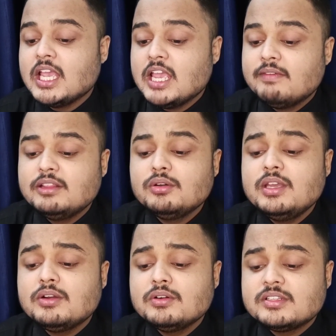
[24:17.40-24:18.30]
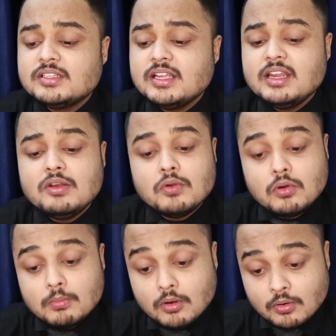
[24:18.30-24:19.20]
Even though he could see
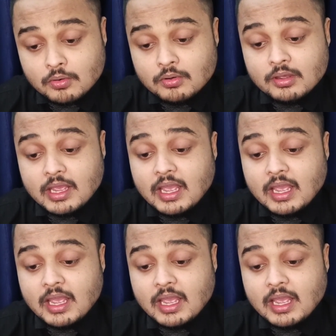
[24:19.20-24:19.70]
no more,